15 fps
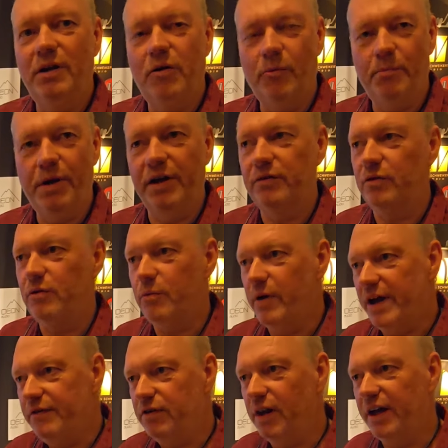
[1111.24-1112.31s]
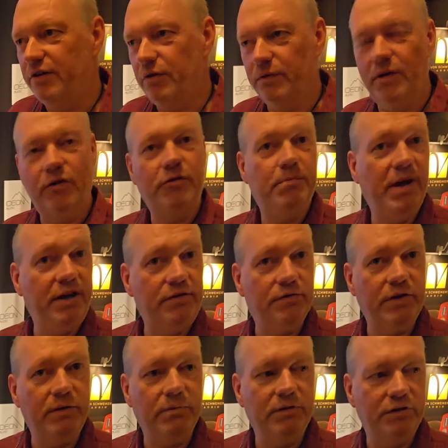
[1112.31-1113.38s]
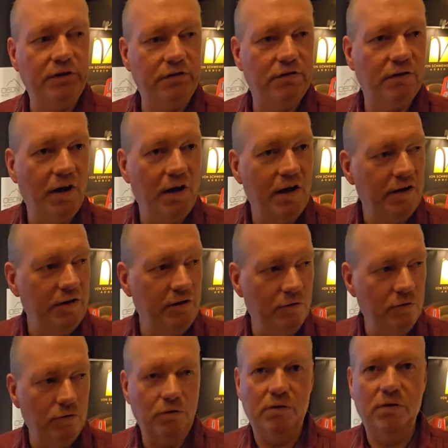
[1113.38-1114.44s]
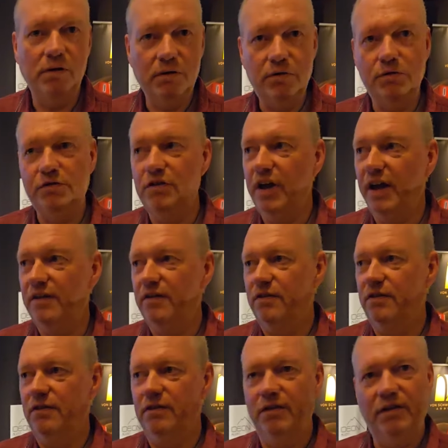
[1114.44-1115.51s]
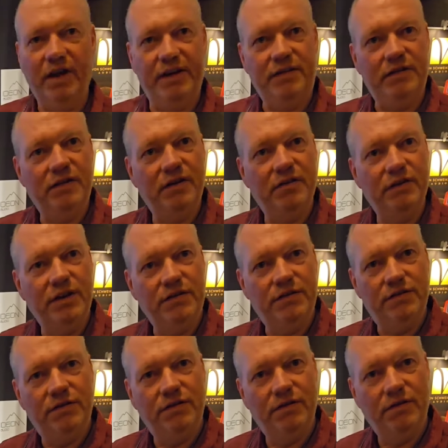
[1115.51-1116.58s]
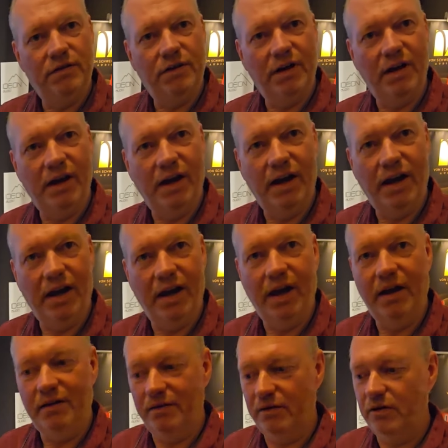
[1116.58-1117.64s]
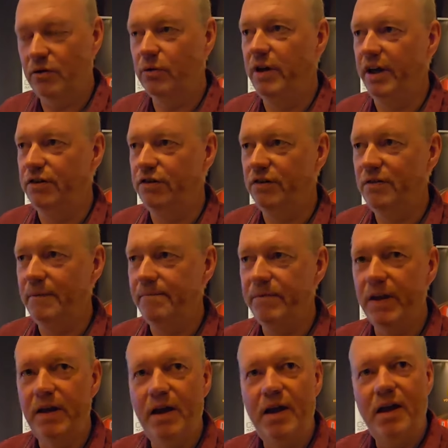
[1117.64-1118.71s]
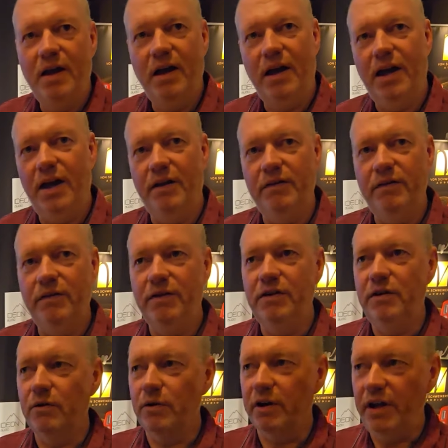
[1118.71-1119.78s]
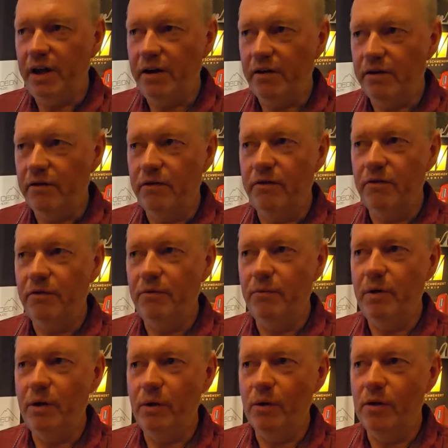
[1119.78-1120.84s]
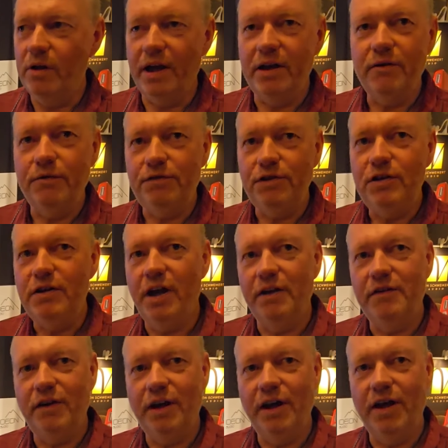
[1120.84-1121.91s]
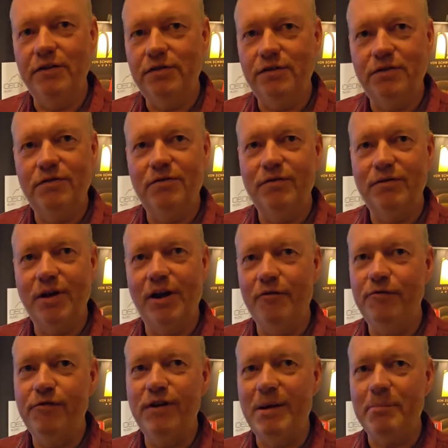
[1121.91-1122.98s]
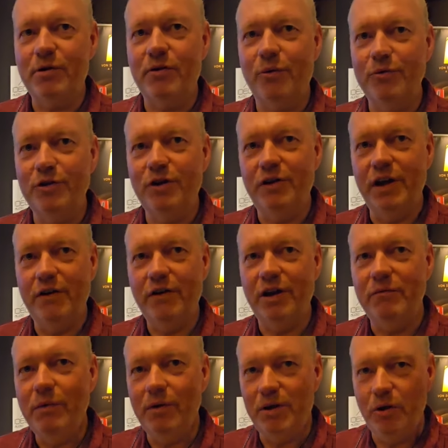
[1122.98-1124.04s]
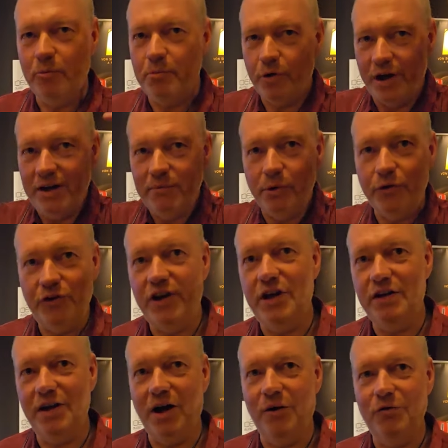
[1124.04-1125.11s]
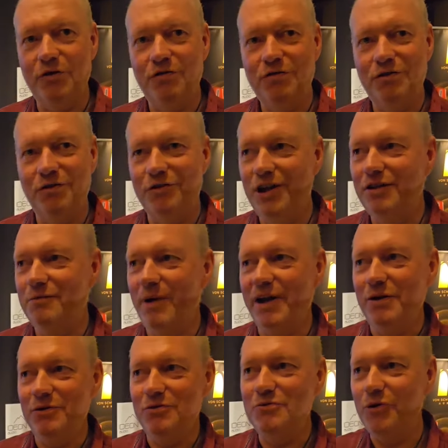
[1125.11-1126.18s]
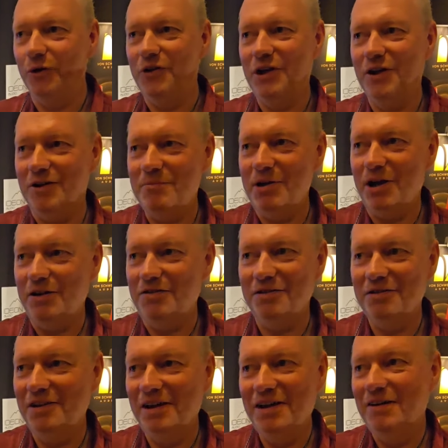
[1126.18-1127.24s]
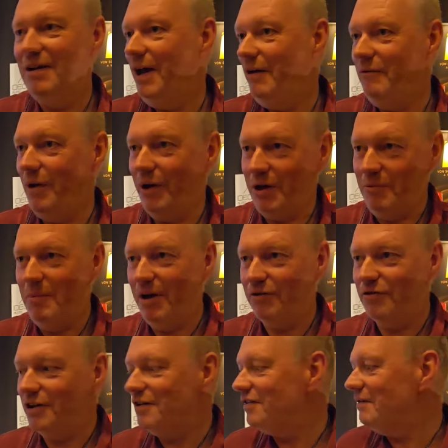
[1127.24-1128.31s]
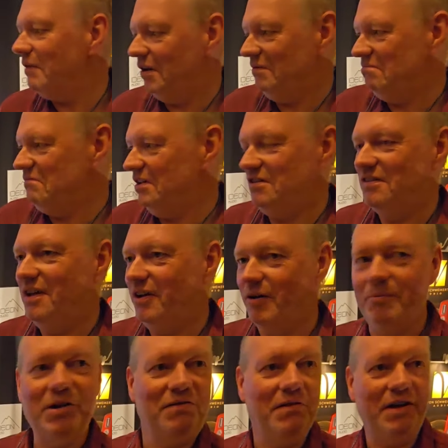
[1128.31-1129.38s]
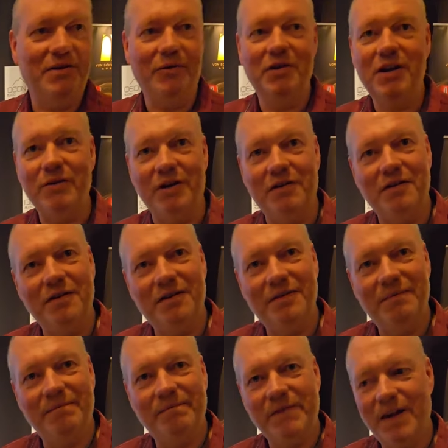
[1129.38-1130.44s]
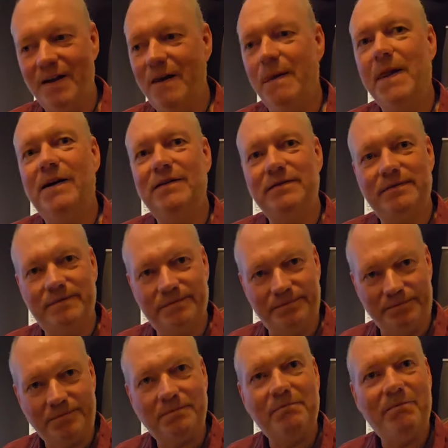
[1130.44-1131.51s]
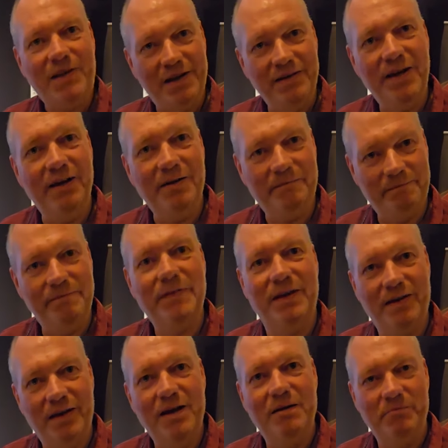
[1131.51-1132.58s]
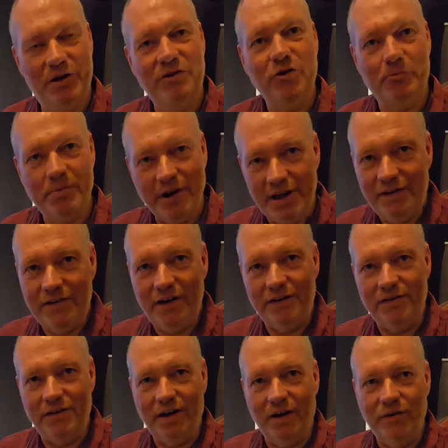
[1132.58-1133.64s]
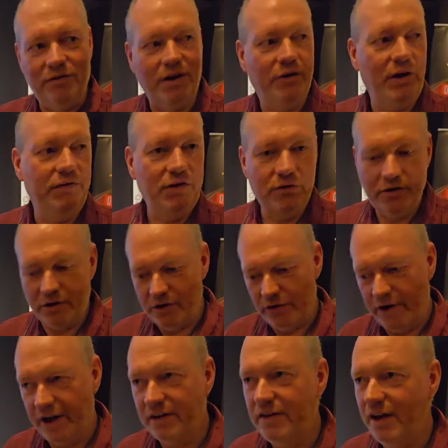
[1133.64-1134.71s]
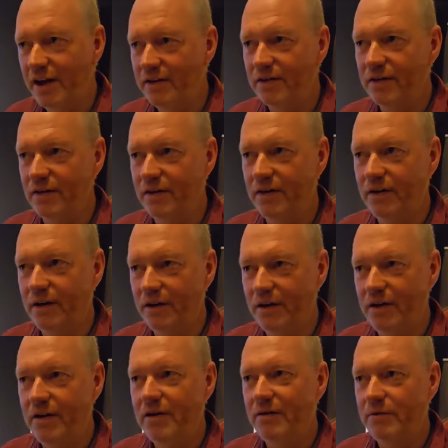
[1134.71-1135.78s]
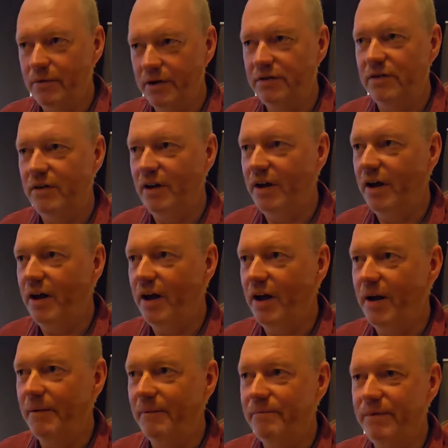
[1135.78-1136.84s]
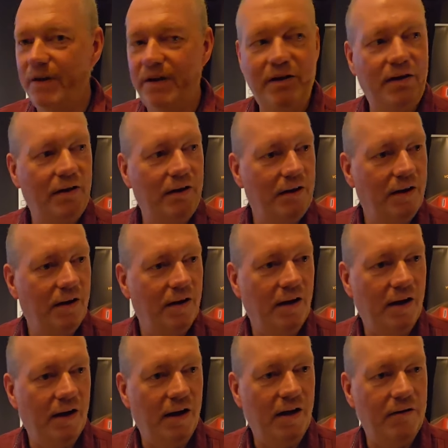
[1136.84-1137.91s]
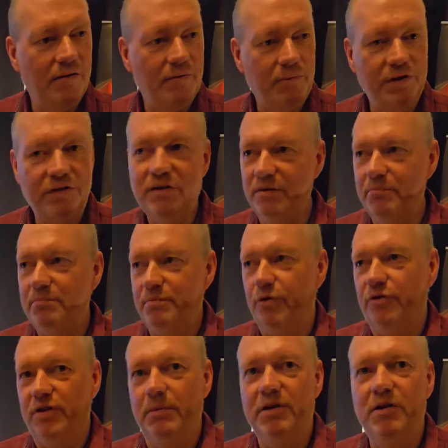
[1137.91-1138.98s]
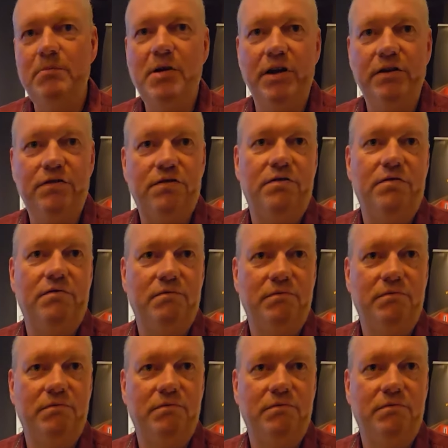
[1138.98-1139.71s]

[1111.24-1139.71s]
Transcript: compared to the wavelengths of those bass frequencies, you lose that 90 degrees uh, connection. And your ear will kind of see that as a flapper on your ear, and your brain will take it out. So that's why you do not hear the bass. Hmm. And while you measure it, say, well, it's there, but I don't hear it. Because the mic hears it, but your ears. Yes. Okay. But your brain takes it out. So if you correct that, with the um, uh, with the proximity base